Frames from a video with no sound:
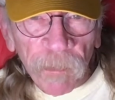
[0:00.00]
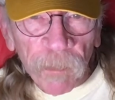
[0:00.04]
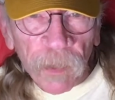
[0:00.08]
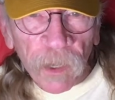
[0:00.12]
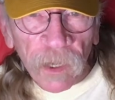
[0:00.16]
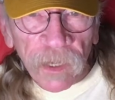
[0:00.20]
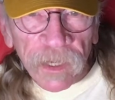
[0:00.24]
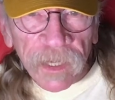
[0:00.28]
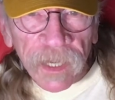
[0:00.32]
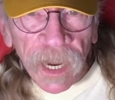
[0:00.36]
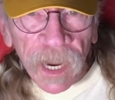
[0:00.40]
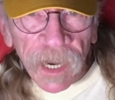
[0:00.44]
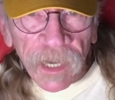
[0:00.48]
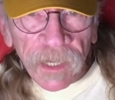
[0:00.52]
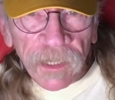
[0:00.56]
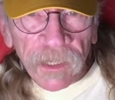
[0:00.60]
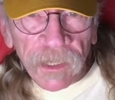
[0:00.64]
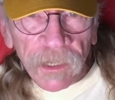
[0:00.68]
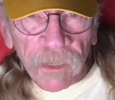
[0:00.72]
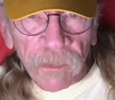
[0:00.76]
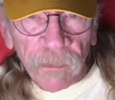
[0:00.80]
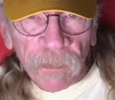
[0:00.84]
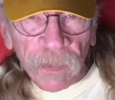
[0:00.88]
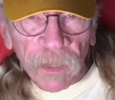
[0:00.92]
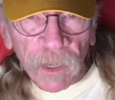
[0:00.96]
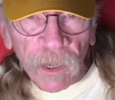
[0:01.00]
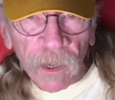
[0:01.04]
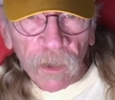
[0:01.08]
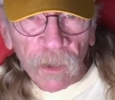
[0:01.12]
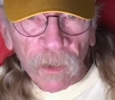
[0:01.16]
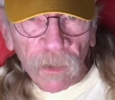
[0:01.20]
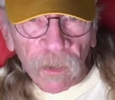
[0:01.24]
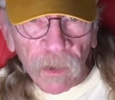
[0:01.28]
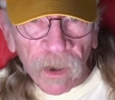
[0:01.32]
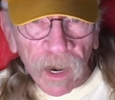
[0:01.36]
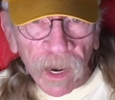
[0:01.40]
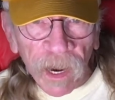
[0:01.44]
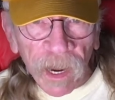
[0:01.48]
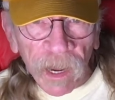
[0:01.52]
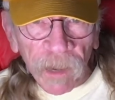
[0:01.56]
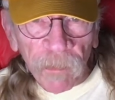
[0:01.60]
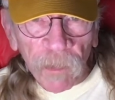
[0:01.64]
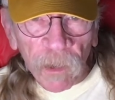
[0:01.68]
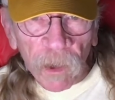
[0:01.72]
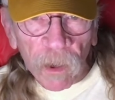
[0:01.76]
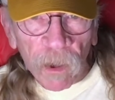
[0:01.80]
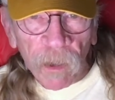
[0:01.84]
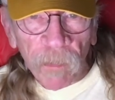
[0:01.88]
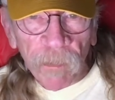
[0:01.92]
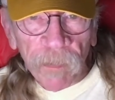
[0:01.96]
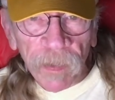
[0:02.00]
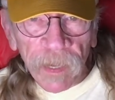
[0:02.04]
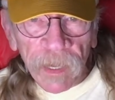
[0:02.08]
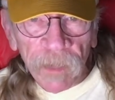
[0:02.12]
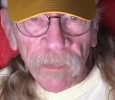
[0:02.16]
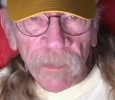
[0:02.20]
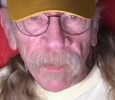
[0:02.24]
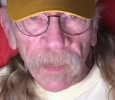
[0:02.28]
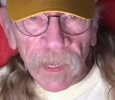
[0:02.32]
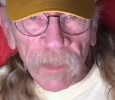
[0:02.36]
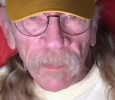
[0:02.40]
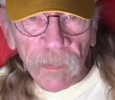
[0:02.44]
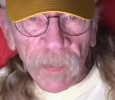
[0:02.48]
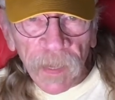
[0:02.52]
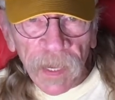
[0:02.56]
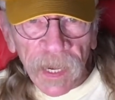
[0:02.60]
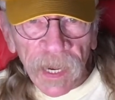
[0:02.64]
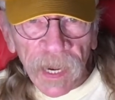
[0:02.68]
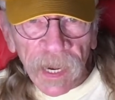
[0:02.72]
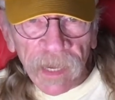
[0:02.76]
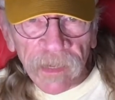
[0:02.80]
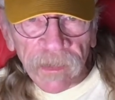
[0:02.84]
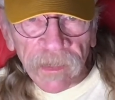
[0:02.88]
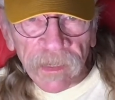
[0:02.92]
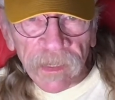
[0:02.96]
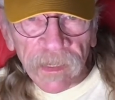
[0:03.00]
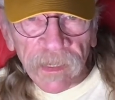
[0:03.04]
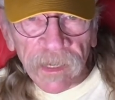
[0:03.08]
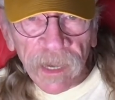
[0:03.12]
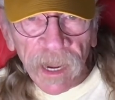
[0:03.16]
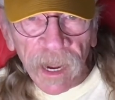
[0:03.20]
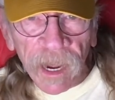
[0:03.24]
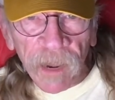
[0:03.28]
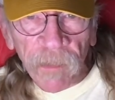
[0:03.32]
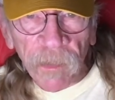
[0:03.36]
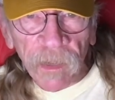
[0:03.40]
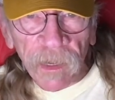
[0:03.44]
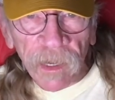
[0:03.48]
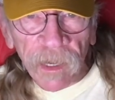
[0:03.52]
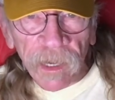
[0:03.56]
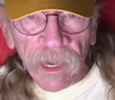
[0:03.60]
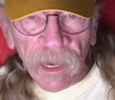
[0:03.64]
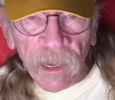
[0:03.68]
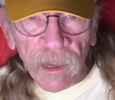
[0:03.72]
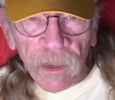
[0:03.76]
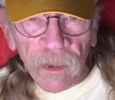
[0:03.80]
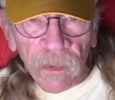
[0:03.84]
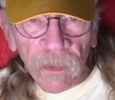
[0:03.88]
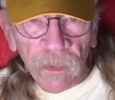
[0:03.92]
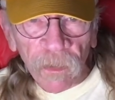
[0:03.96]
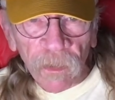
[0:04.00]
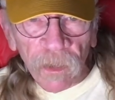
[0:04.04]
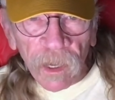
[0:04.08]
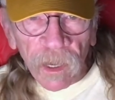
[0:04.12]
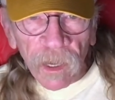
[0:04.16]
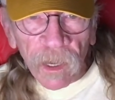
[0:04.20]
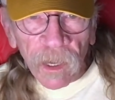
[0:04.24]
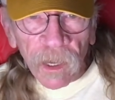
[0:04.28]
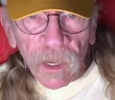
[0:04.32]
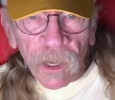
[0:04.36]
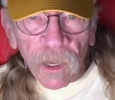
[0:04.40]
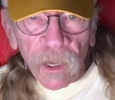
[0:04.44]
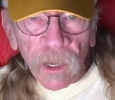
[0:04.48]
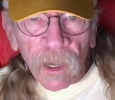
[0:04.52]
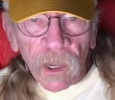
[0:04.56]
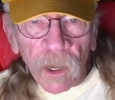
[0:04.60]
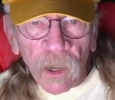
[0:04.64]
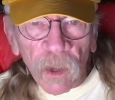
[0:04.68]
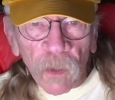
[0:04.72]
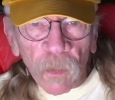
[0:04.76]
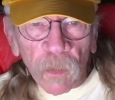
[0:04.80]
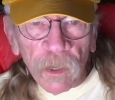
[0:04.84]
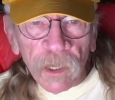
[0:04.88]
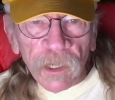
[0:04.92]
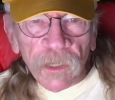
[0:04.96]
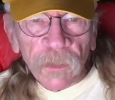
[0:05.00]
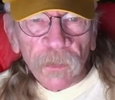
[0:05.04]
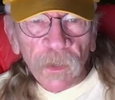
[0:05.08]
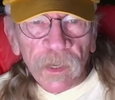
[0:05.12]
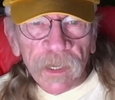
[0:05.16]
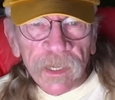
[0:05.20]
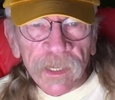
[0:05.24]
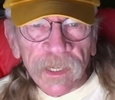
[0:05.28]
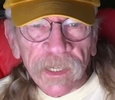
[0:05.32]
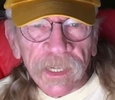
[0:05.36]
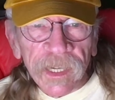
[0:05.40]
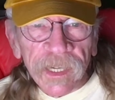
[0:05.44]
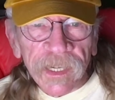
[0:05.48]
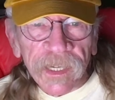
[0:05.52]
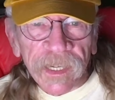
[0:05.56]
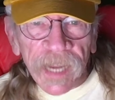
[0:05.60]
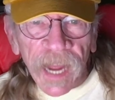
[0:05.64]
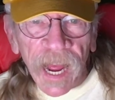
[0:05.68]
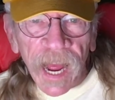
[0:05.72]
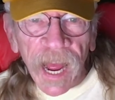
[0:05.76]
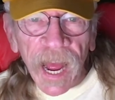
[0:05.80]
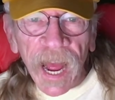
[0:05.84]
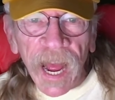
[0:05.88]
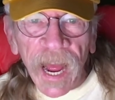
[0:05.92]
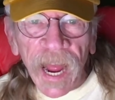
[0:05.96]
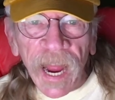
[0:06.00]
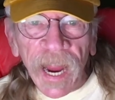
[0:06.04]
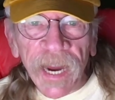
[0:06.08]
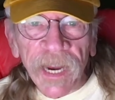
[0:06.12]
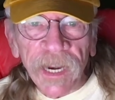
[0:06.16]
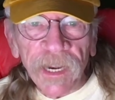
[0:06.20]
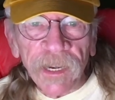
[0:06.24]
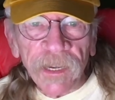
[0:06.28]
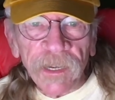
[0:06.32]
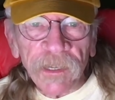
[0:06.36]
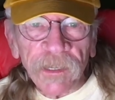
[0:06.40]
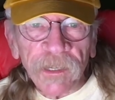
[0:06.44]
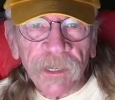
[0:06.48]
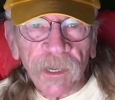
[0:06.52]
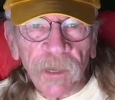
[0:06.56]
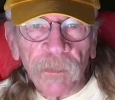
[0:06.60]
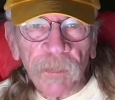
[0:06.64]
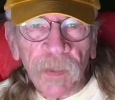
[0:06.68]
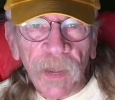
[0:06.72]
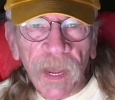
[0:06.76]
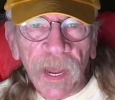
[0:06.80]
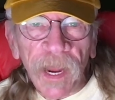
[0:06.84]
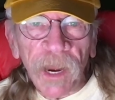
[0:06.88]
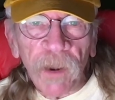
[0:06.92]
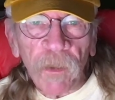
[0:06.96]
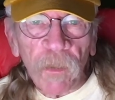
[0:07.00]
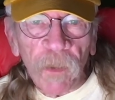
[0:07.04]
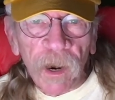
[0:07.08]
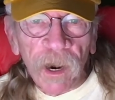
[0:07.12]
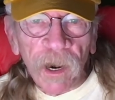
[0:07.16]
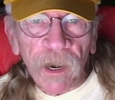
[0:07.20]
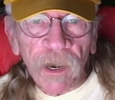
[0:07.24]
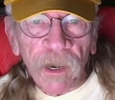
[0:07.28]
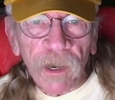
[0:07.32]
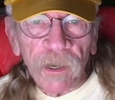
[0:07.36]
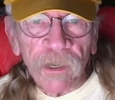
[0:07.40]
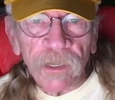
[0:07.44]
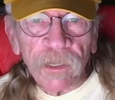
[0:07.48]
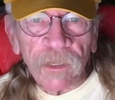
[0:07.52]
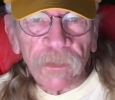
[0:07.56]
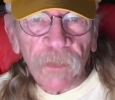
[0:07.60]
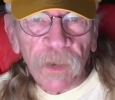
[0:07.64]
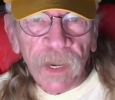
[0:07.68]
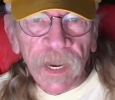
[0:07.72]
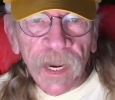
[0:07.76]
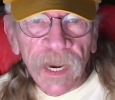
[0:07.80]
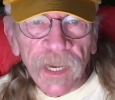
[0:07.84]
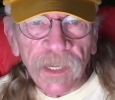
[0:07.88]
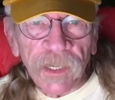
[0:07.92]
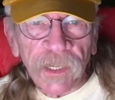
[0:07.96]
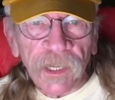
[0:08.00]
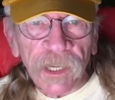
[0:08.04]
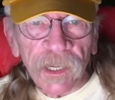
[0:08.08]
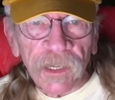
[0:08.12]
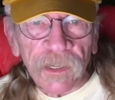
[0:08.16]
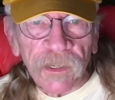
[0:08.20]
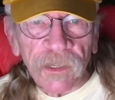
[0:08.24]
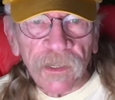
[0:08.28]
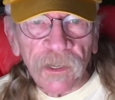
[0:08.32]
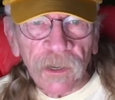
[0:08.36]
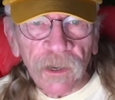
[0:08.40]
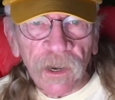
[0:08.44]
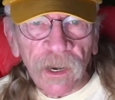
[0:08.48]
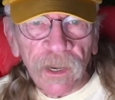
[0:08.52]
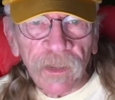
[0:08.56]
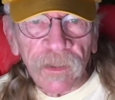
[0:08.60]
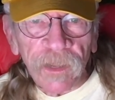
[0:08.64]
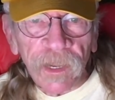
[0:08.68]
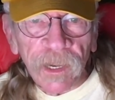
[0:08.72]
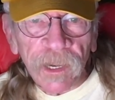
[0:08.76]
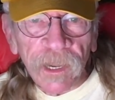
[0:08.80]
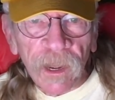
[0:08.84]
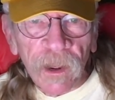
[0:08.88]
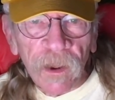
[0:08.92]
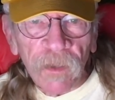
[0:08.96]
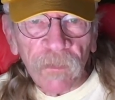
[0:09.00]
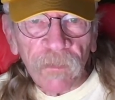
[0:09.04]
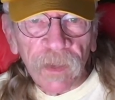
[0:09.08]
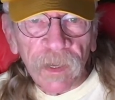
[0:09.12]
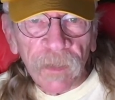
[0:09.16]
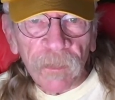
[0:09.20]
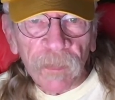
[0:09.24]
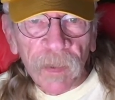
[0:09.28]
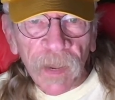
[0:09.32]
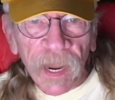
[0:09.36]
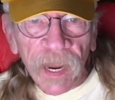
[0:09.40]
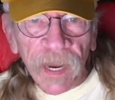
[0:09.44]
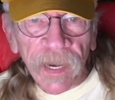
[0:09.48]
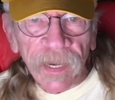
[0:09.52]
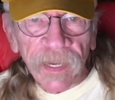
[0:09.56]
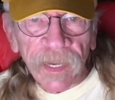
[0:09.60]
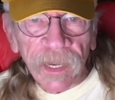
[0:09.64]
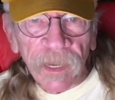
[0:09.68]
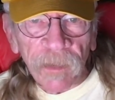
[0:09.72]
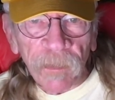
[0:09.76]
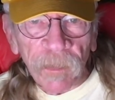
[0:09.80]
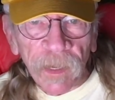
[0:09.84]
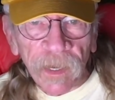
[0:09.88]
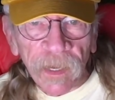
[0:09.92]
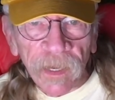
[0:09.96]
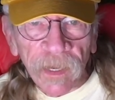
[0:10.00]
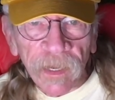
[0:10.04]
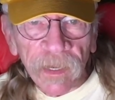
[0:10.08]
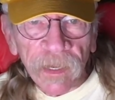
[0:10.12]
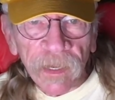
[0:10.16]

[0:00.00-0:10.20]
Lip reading: Protection Program, or PPP as it's commonly known, which was designed to pay workers' wages during the COVID pandemic.